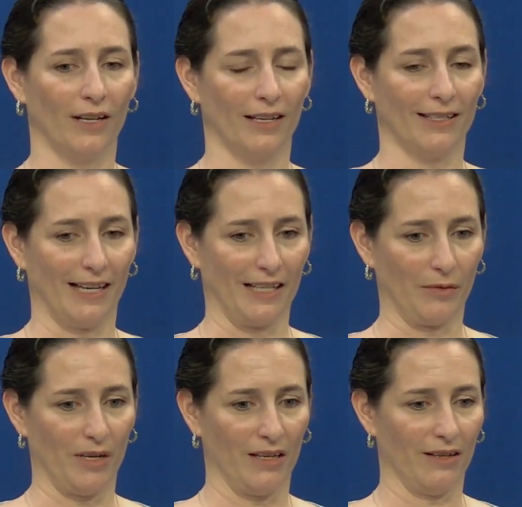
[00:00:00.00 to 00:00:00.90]

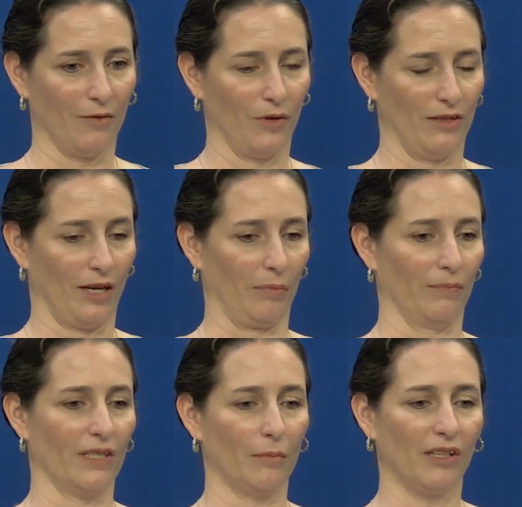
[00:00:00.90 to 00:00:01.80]
assessment, we
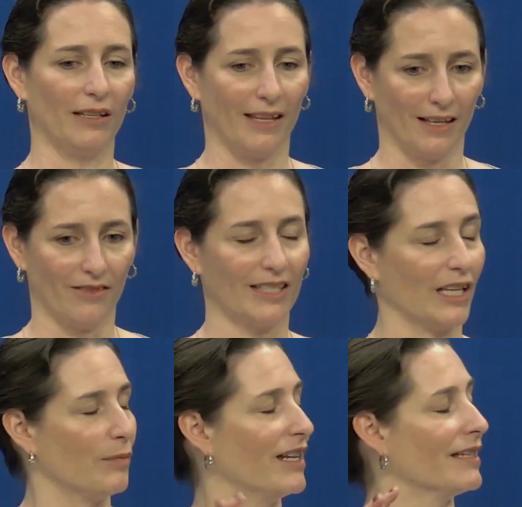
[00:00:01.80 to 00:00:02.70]
typically think of
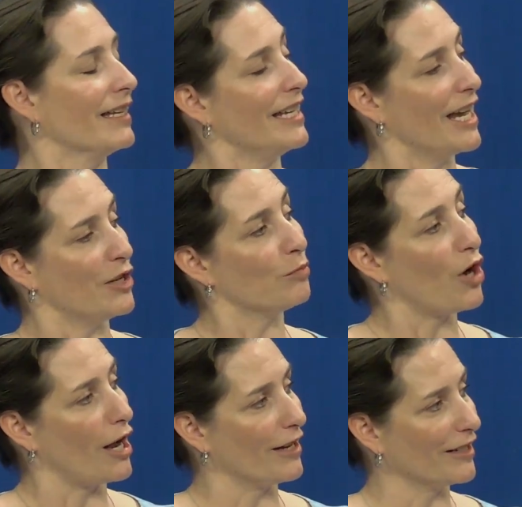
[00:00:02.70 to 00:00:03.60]
assessment as like the end
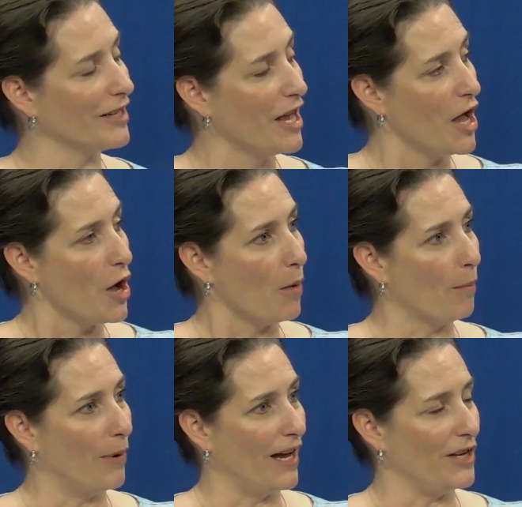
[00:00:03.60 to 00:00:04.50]
product,
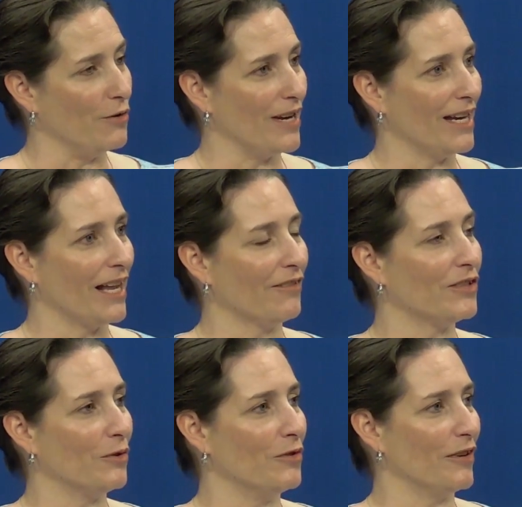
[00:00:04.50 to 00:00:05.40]
but you can't have
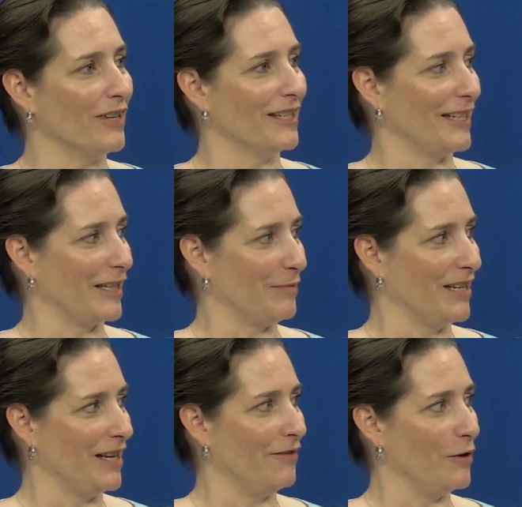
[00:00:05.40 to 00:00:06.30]
student-driven
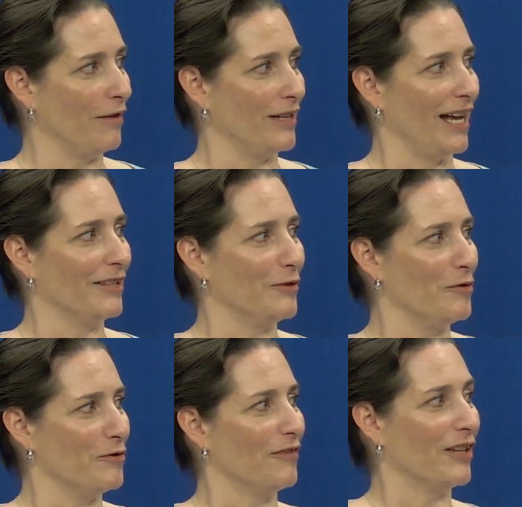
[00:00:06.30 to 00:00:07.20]
assessment if you haven't had
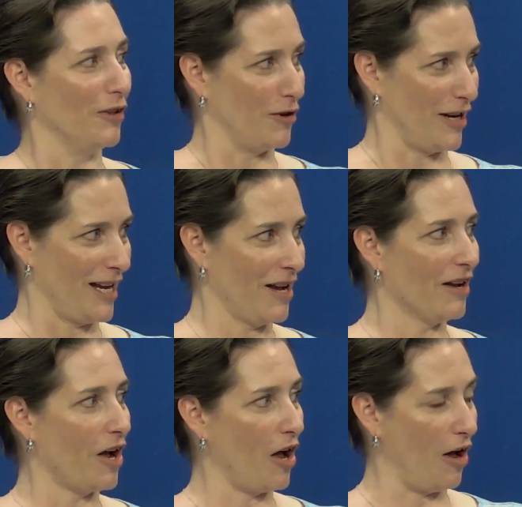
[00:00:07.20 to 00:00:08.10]
student-driven
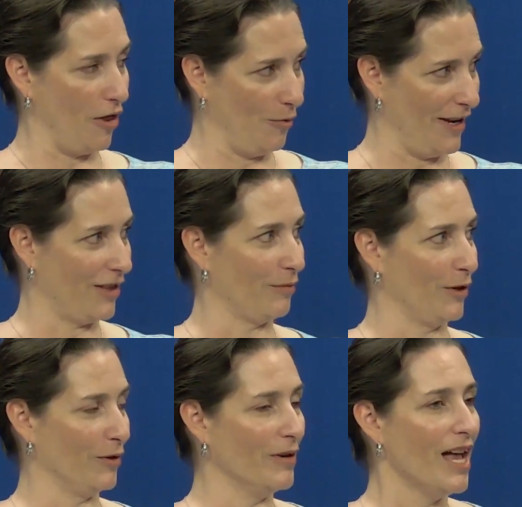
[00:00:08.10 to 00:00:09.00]
learning all the way through,